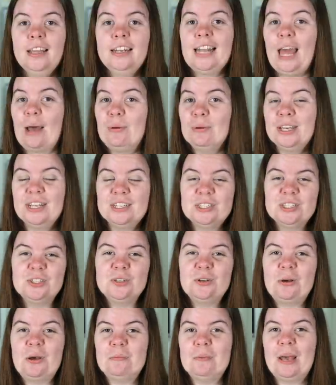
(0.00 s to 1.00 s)
now we get
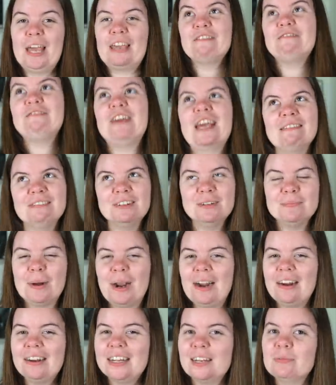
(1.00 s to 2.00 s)
to my favorite
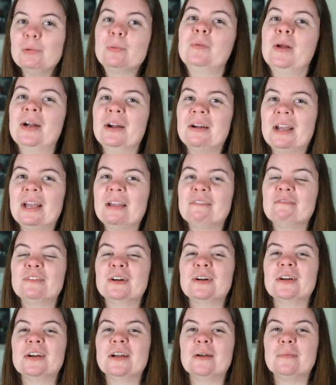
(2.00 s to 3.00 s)
part of preparing
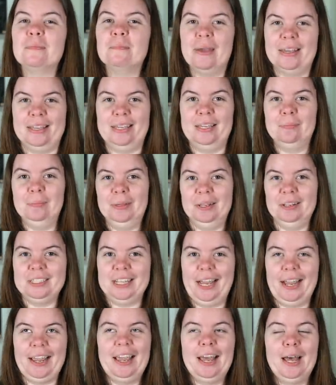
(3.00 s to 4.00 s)
for making
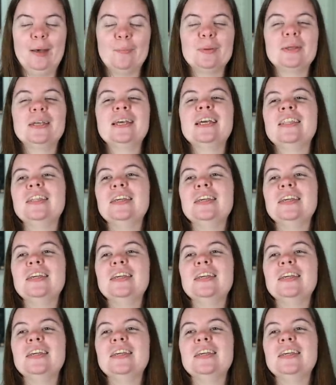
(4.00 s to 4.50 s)
meals at camp,